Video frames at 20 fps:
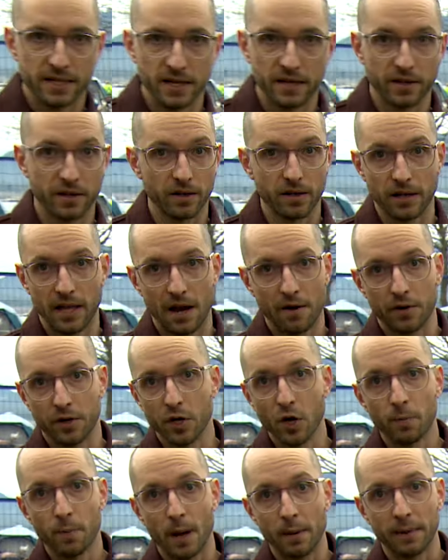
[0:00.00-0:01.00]
they're allowing
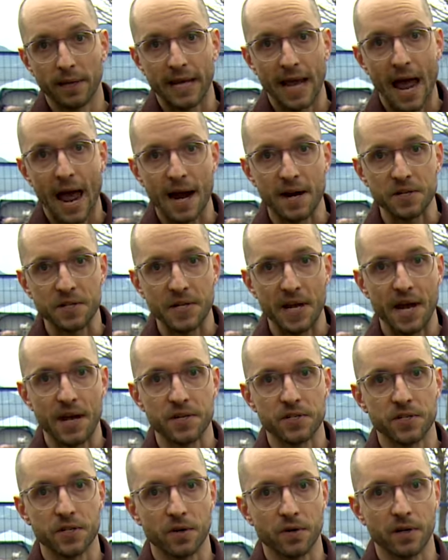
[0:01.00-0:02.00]
no public
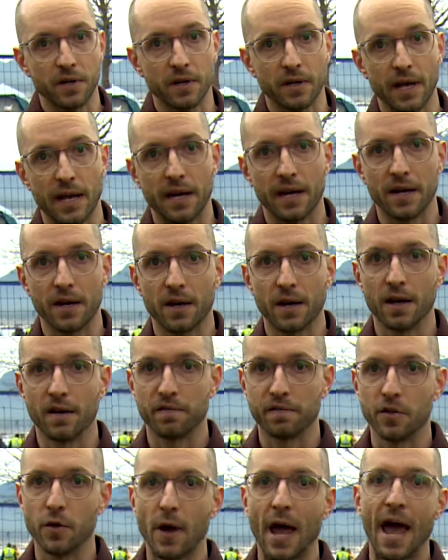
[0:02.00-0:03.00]
access, so you're getting
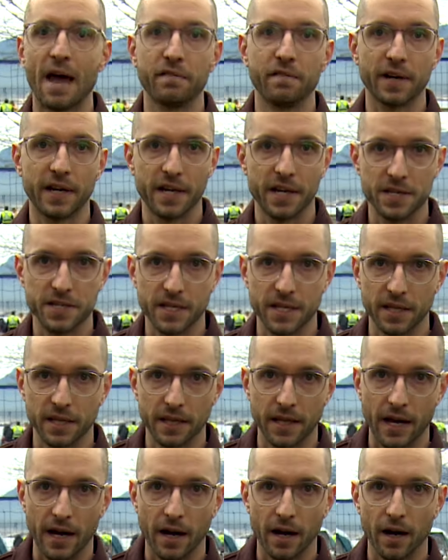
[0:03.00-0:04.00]
a few advocates
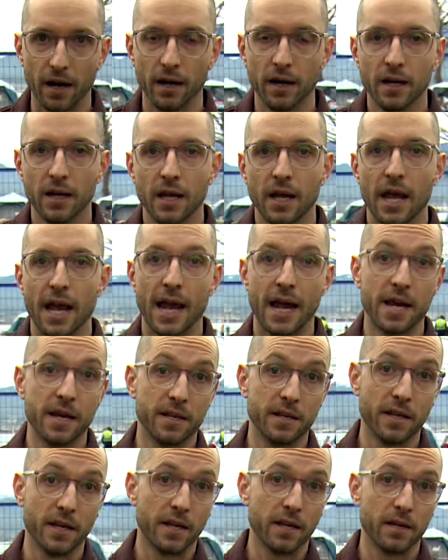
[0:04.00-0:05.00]
in there
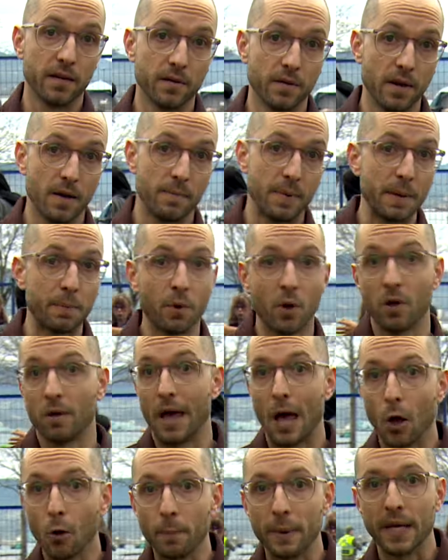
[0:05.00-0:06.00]
and the people
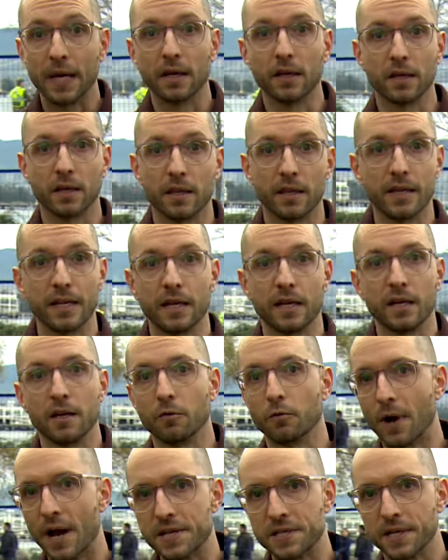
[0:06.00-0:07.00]
helping
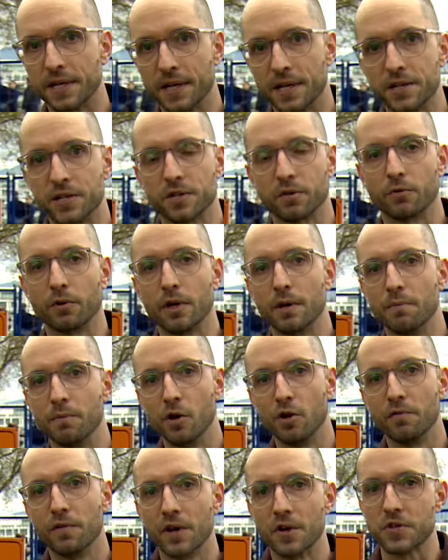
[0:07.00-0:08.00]
the residents
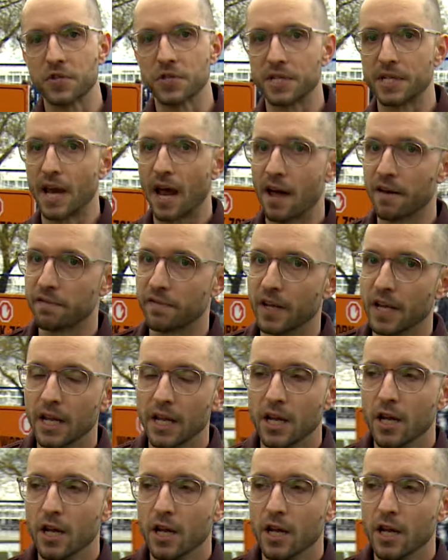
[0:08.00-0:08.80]
remove their stuff.